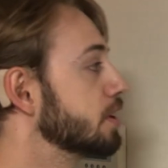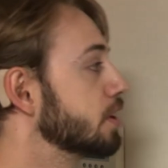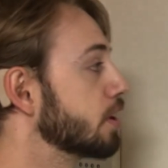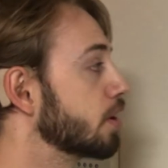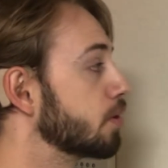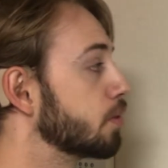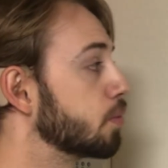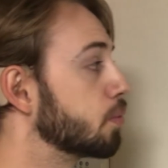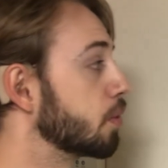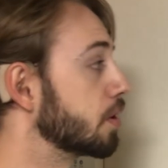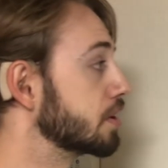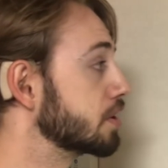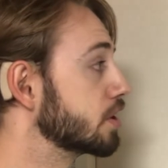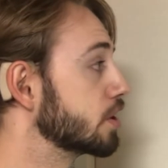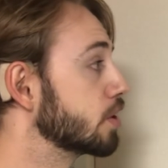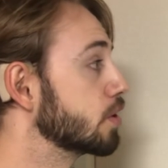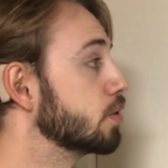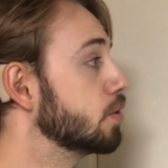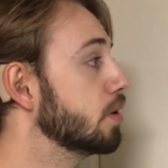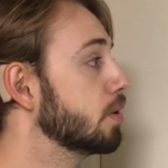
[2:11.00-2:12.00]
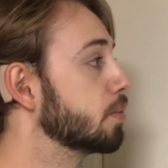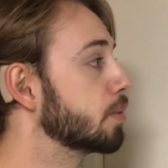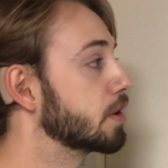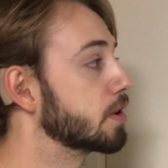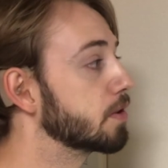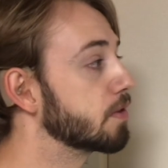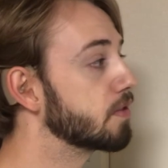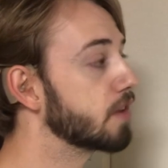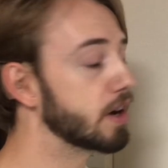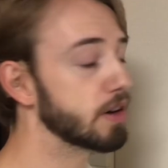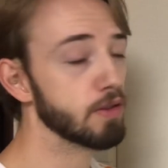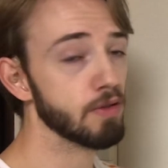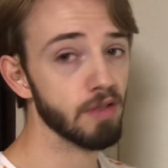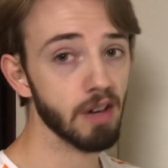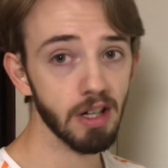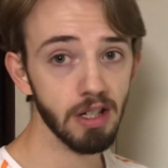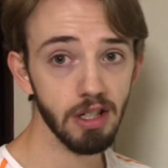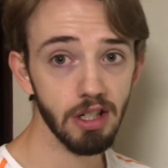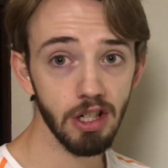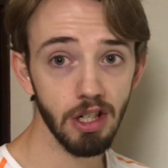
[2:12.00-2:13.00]
go 1-2 with their final
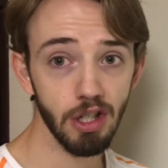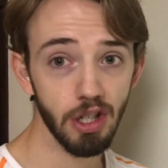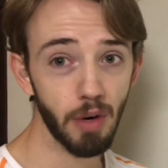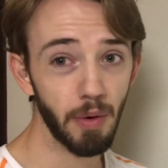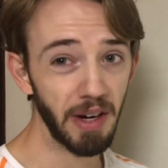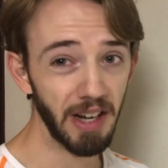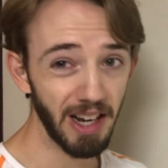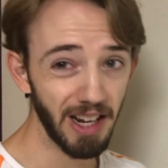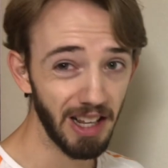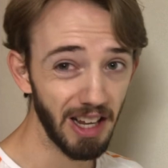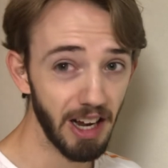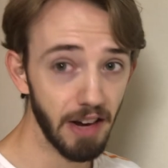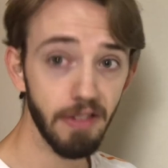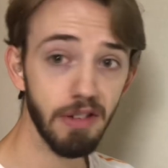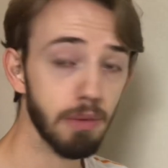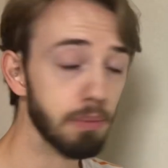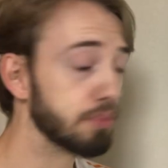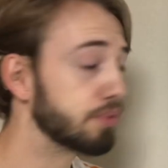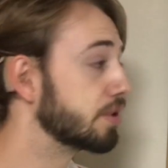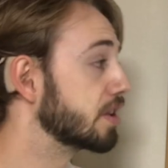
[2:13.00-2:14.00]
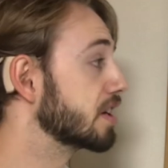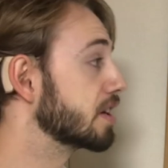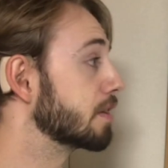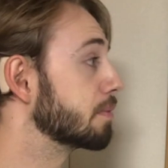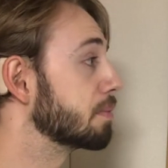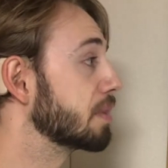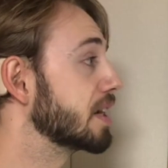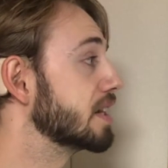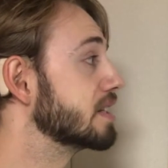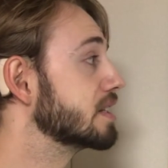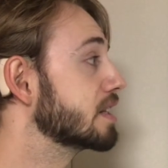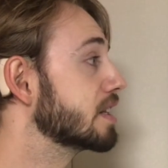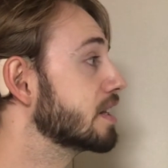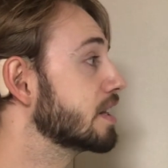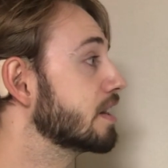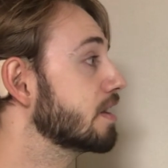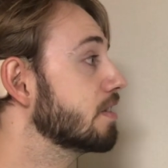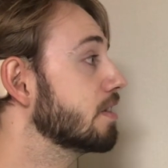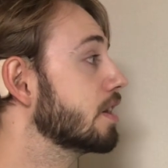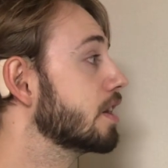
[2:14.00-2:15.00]
runs, showing that they had some pretty good pace in
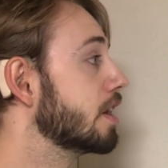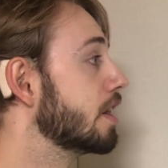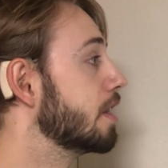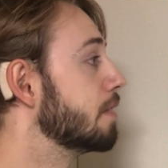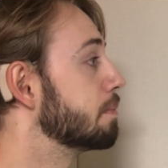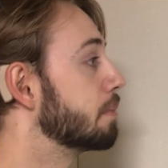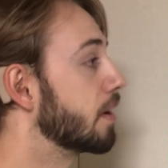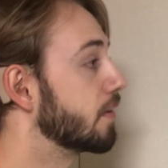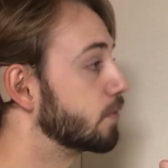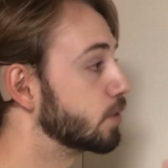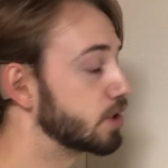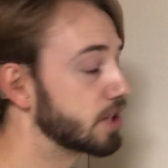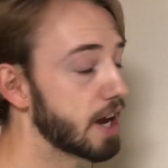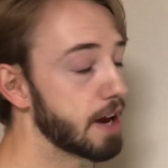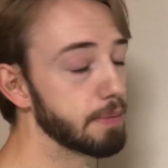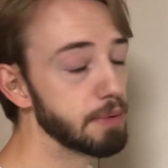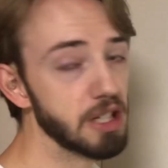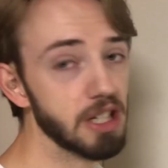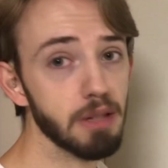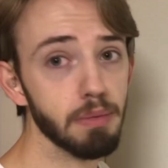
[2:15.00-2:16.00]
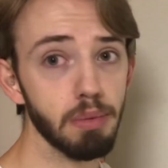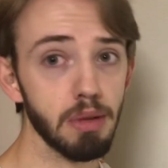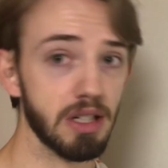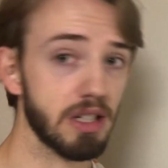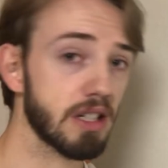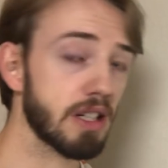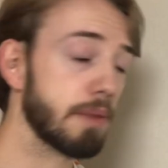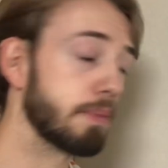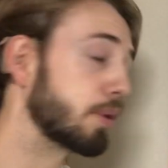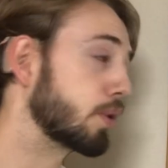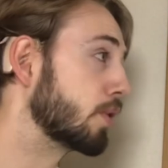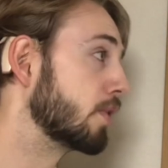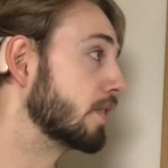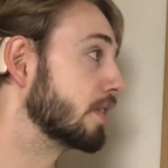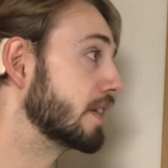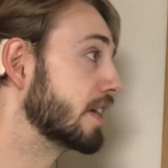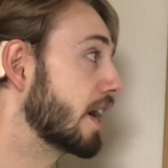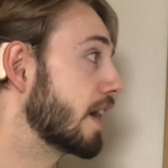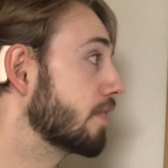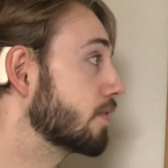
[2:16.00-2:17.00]
there, but Verstappen splits them
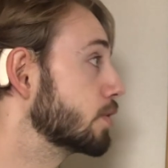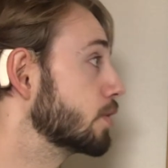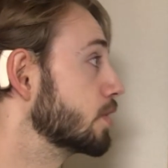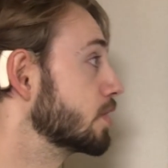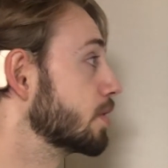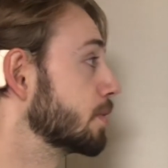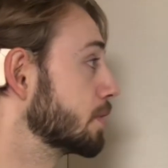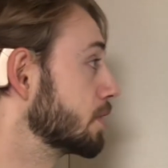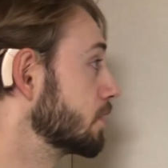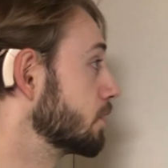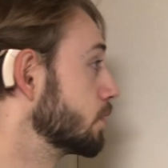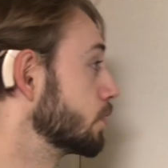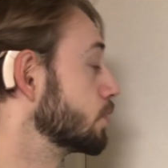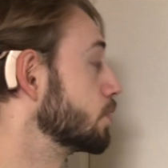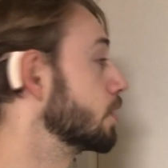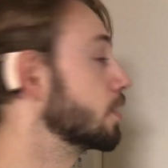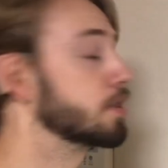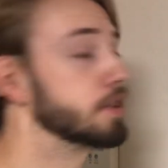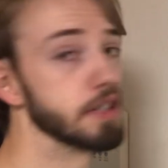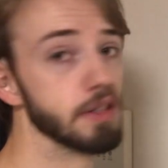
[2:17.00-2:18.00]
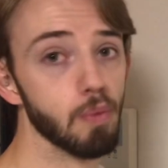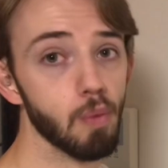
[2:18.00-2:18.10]
shortly after, so it's a Ferrari